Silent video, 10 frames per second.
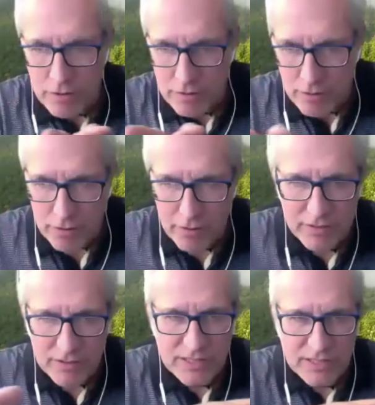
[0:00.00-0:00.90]
around
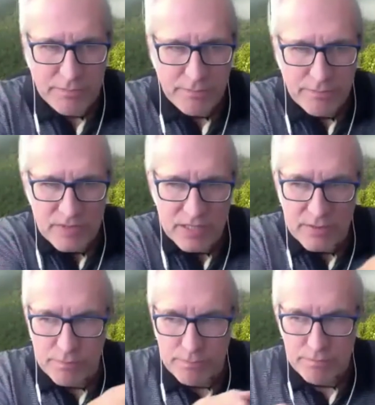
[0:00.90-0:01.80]
these
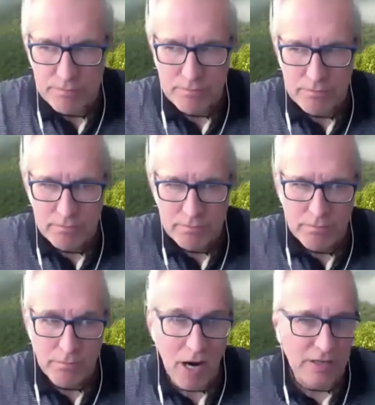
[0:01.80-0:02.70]

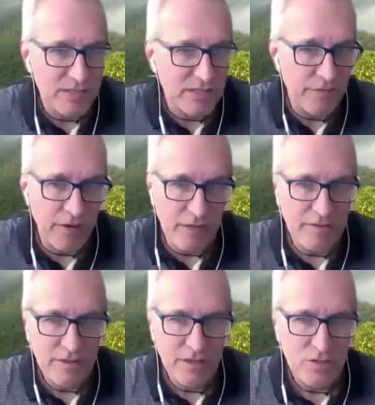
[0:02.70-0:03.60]
marks, in fact.
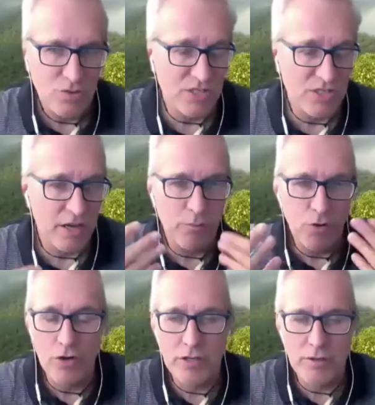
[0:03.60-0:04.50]
So they are more
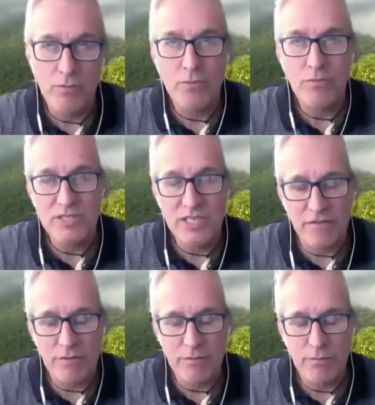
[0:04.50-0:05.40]
like, they have
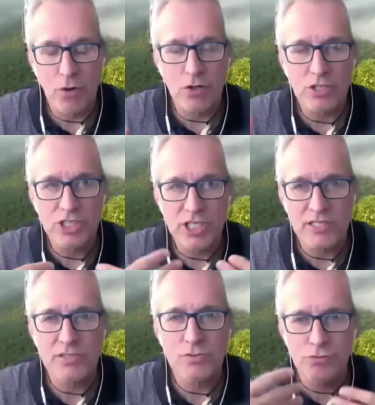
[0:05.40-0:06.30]
more chance
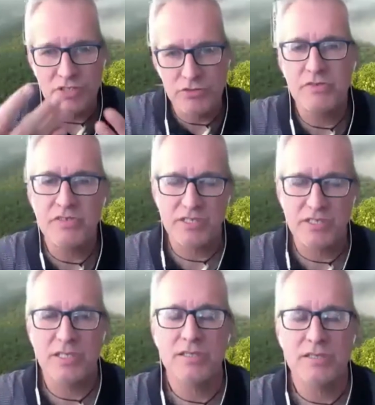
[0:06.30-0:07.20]
to retrieve their
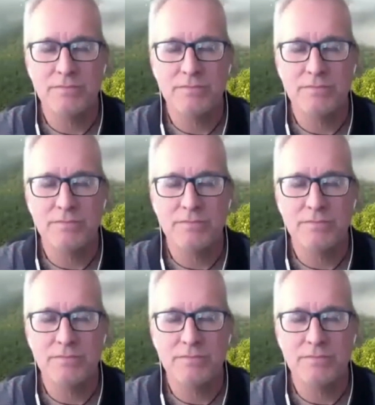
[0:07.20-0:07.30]
seeds.